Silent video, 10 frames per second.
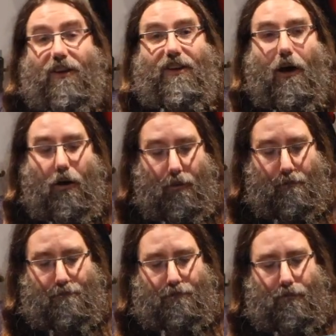So,
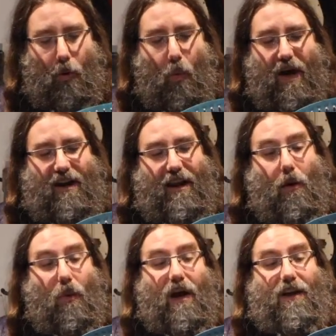why did I
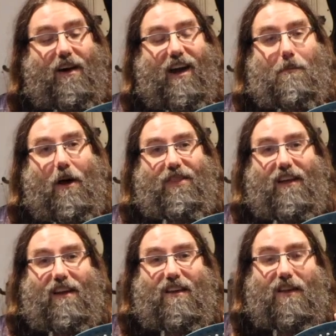want to talk about
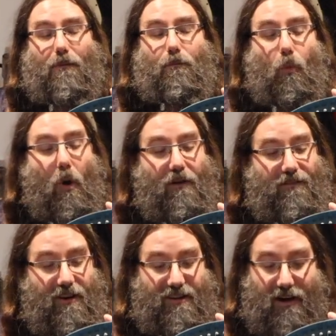this? Well,
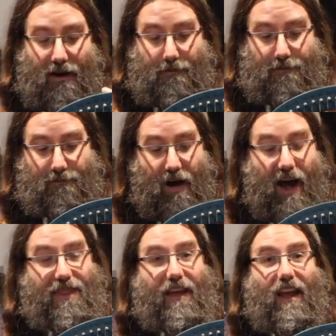first off,
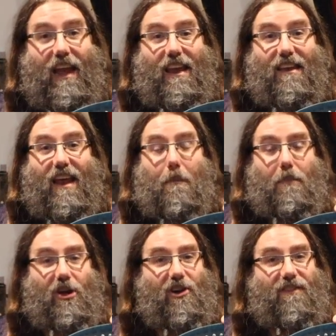I think it is a
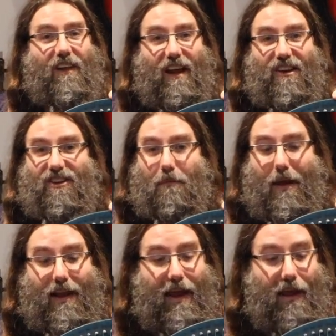beautiful
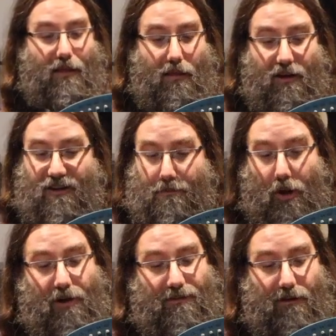instrument. It looks
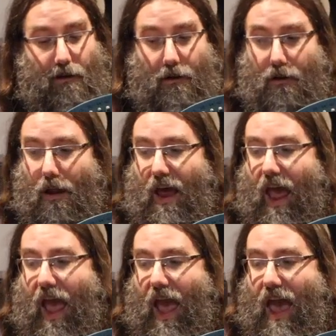beautiful
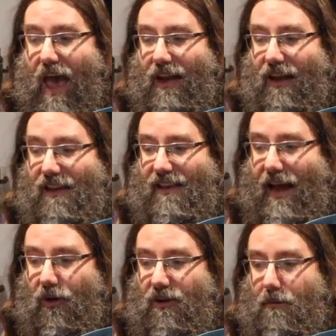and it
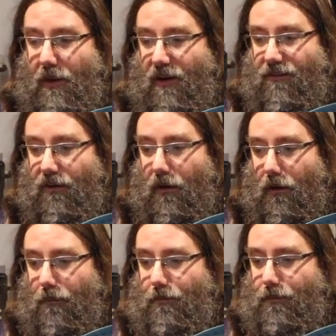sounds beautiful.